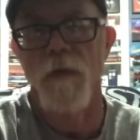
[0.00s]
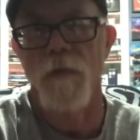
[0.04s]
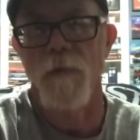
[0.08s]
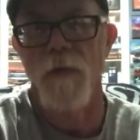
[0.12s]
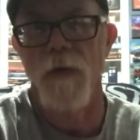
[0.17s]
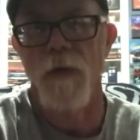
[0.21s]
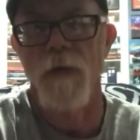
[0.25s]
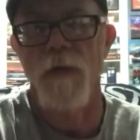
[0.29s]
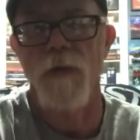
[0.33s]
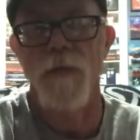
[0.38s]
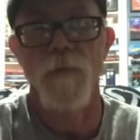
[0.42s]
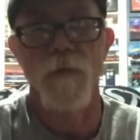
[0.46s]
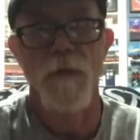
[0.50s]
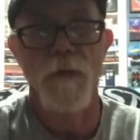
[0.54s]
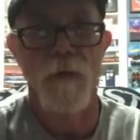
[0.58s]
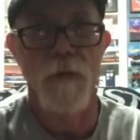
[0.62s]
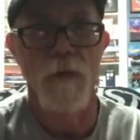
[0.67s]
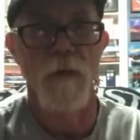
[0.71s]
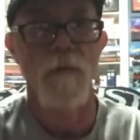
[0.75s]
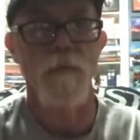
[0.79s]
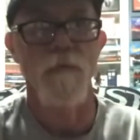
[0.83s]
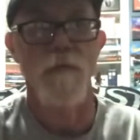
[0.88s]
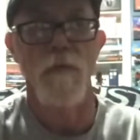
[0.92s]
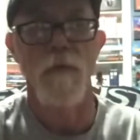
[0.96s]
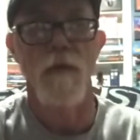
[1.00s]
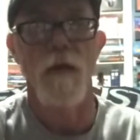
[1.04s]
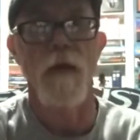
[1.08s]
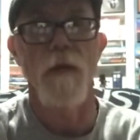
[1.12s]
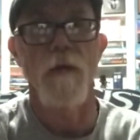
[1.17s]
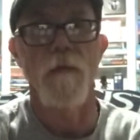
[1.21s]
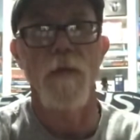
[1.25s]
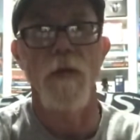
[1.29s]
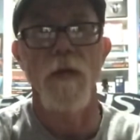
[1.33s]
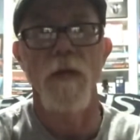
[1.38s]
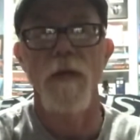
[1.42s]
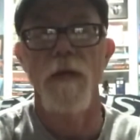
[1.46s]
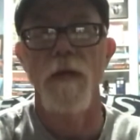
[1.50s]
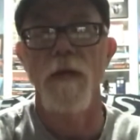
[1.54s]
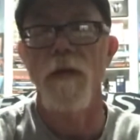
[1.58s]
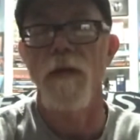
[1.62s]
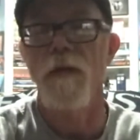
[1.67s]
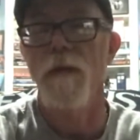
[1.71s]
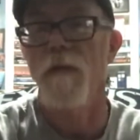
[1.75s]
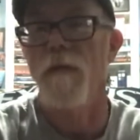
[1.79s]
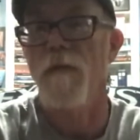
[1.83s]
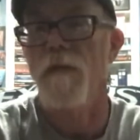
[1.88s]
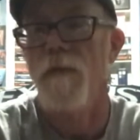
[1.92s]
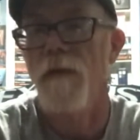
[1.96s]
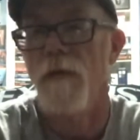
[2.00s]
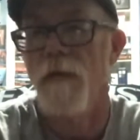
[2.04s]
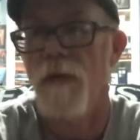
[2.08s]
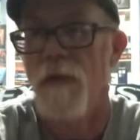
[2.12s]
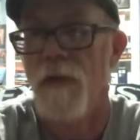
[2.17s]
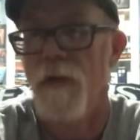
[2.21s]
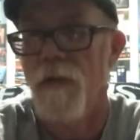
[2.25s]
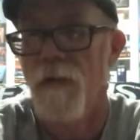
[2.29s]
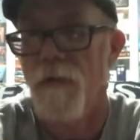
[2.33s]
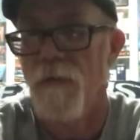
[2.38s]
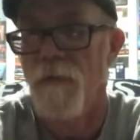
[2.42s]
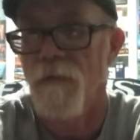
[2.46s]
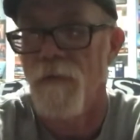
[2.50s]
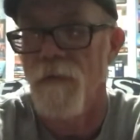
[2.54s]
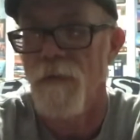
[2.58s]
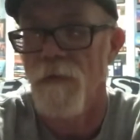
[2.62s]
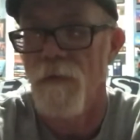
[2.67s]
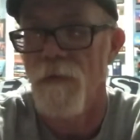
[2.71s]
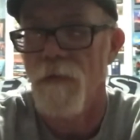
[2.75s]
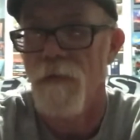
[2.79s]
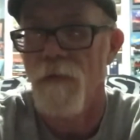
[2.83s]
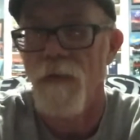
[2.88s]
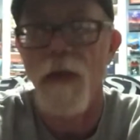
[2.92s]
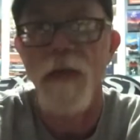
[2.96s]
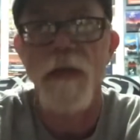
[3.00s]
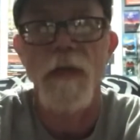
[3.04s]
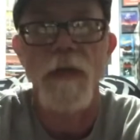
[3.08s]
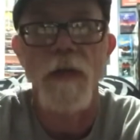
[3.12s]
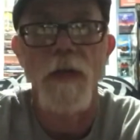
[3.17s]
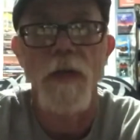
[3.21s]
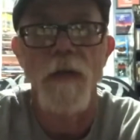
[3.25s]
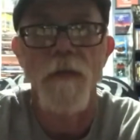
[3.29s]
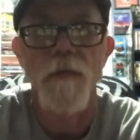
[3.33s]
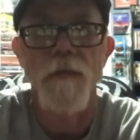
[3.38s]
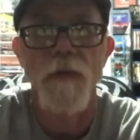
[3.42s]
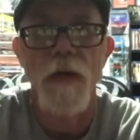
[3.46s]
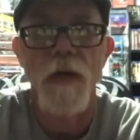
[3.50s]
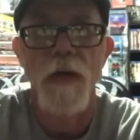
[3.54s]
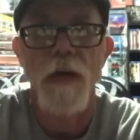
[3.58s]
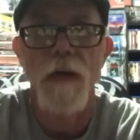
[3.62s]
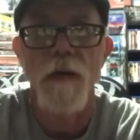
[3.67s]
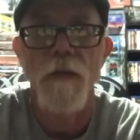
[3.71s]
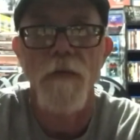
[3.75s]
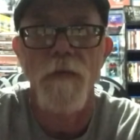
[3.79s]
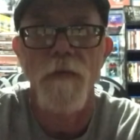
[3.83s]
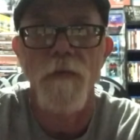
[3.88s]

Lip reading: budget, which was a lot of money for 1985.